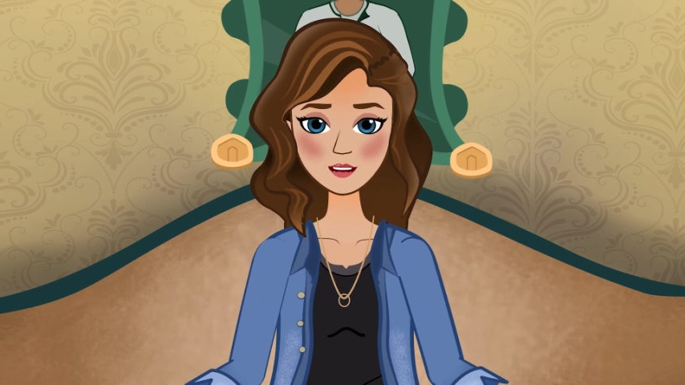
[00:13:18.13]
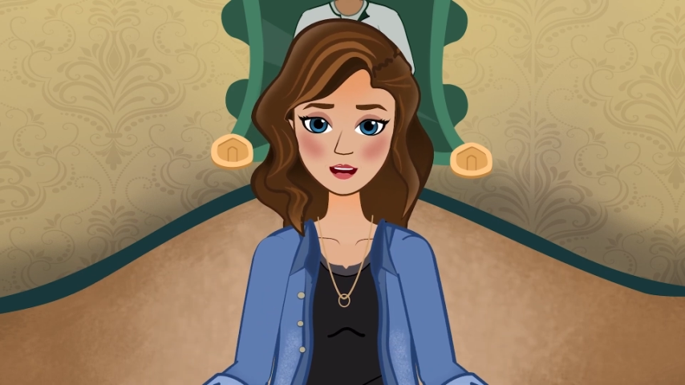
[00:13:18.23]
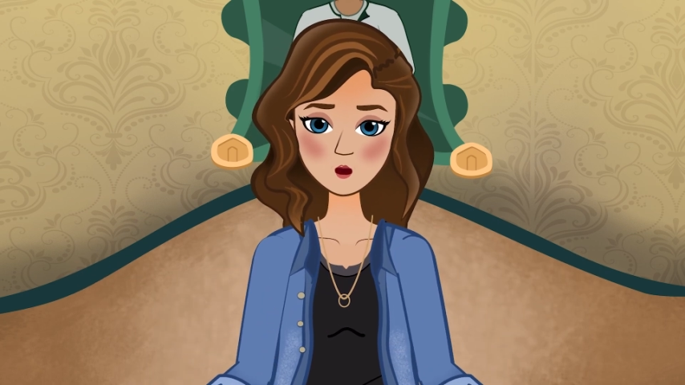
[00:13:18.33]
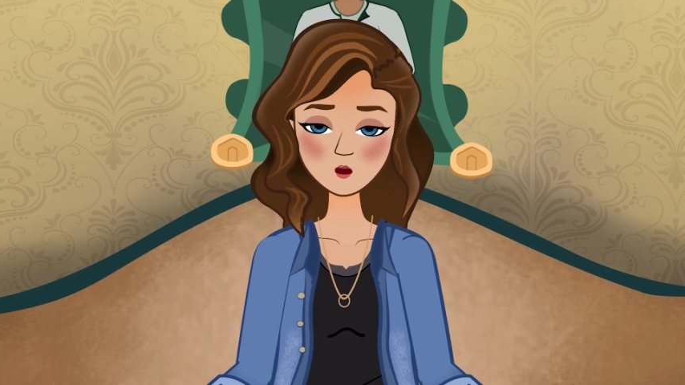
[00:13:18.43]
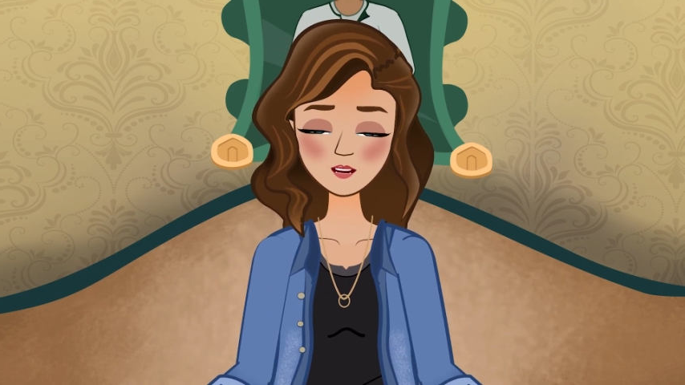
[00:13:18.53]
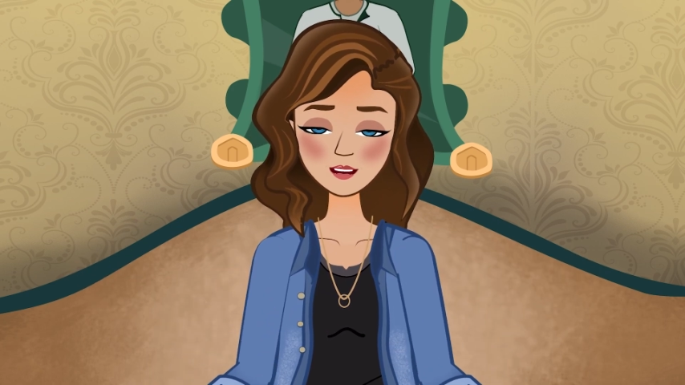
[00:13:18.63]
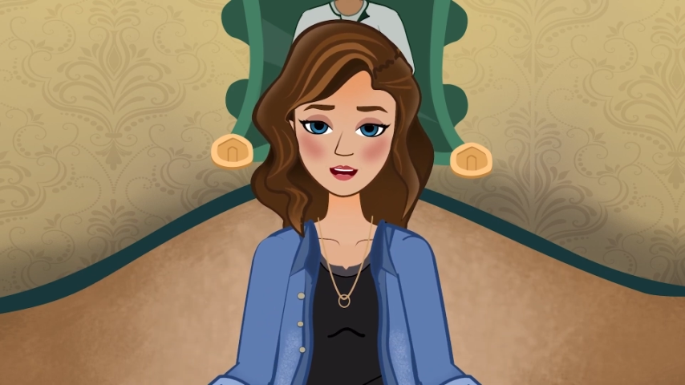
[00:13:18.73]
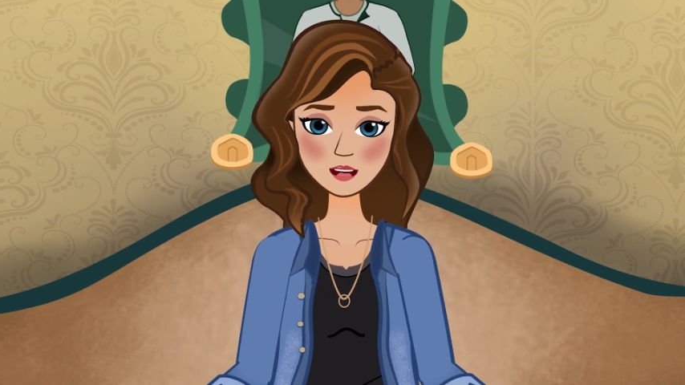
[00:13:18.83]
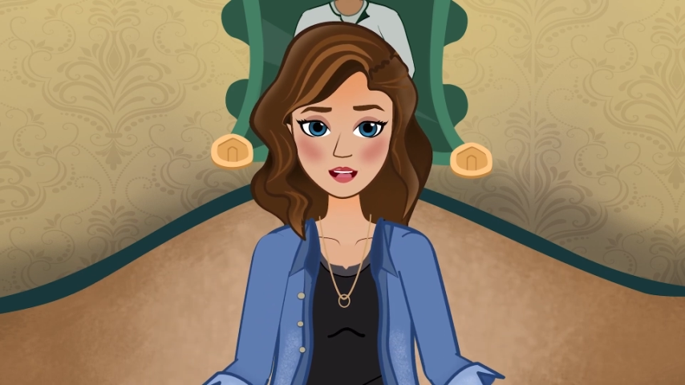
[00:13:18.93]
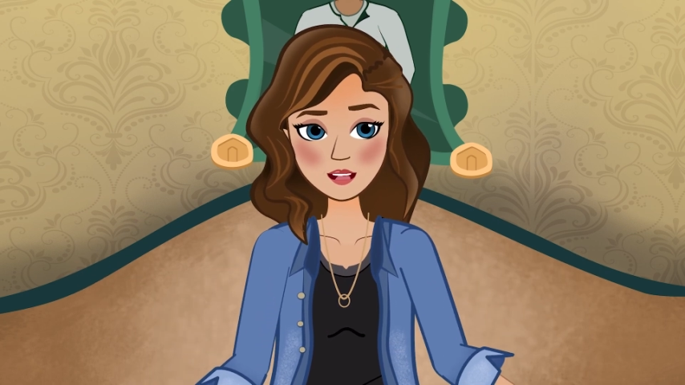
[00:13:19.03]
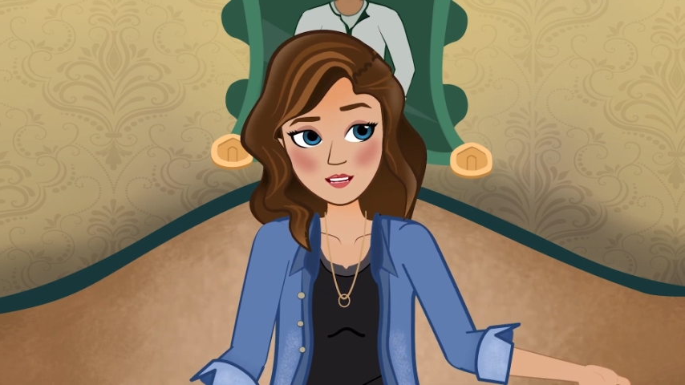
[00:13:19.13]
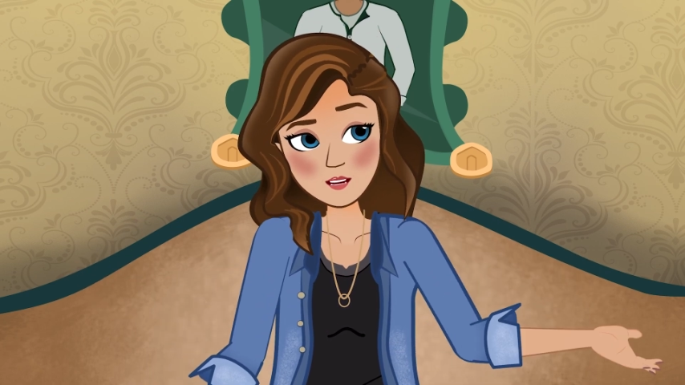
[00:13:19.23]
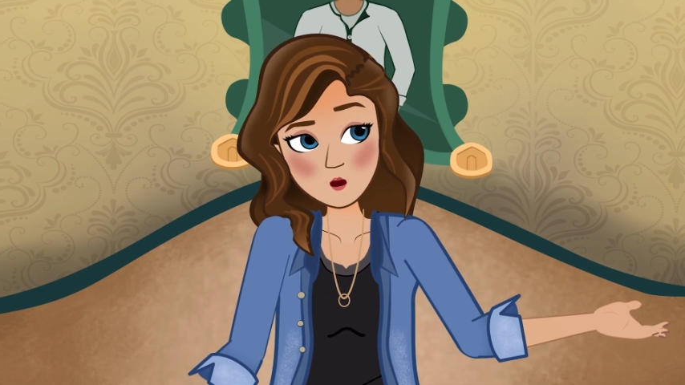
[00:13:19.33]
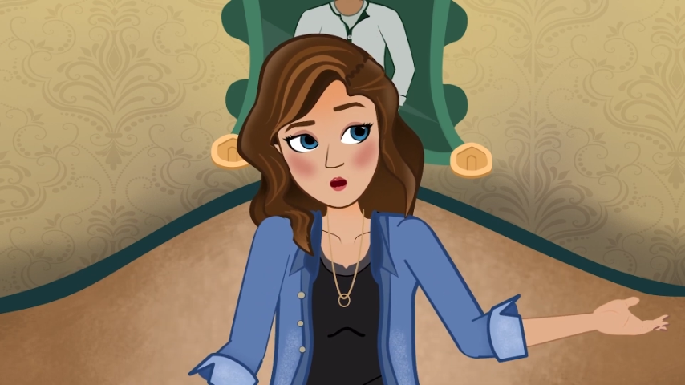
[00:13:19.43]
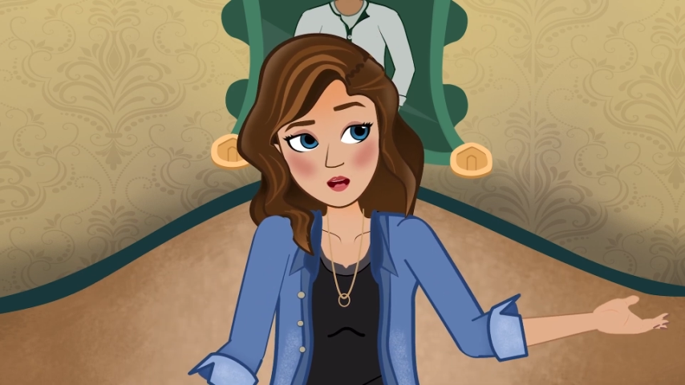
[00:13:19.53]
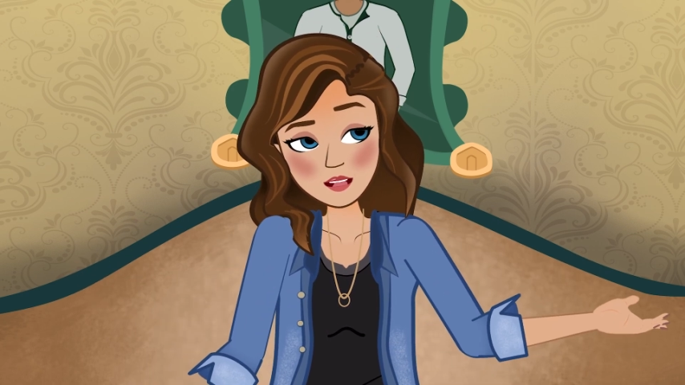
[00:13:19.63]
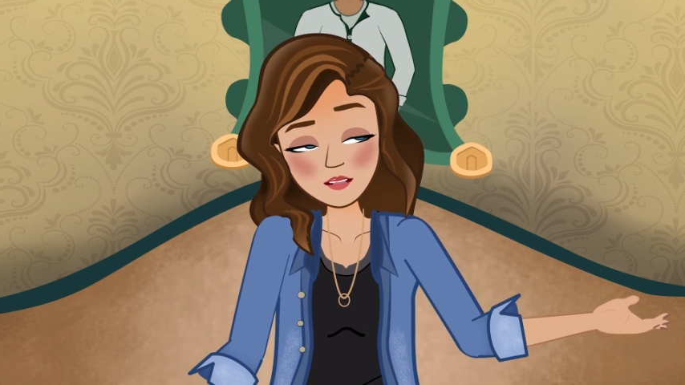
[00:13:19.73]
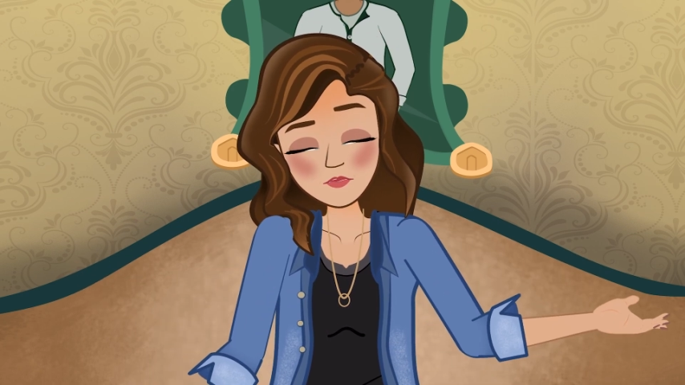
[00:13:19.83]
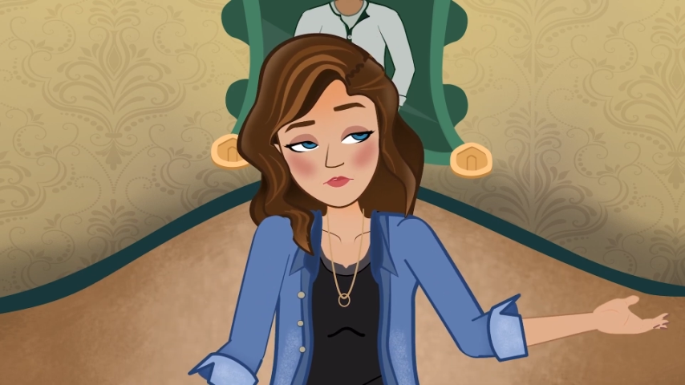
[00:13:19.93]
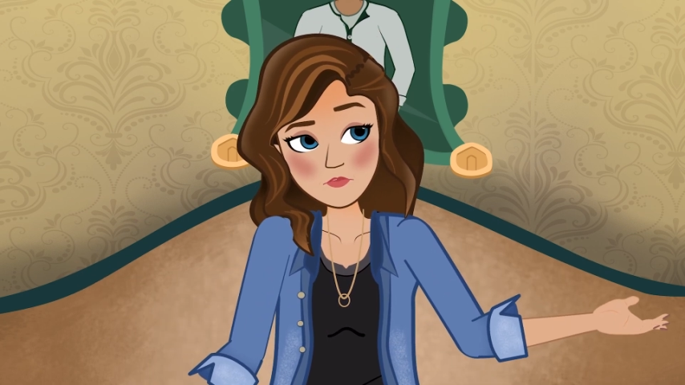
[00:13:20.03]
that man just happened to be
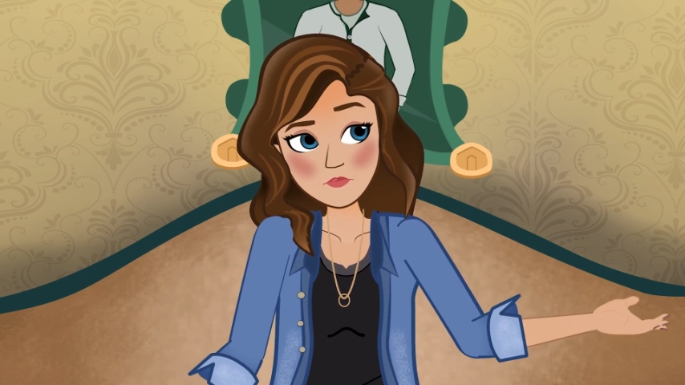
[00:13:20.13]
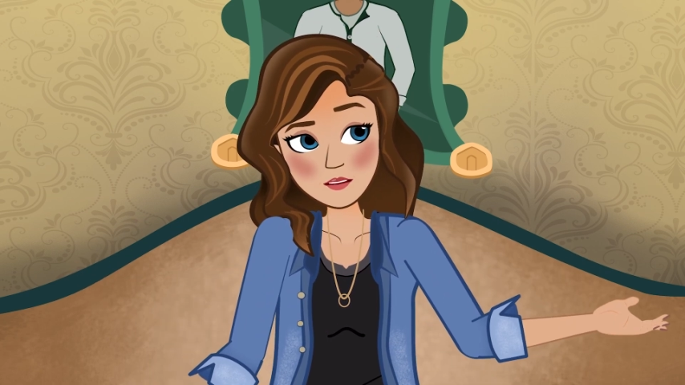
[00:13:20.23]
there.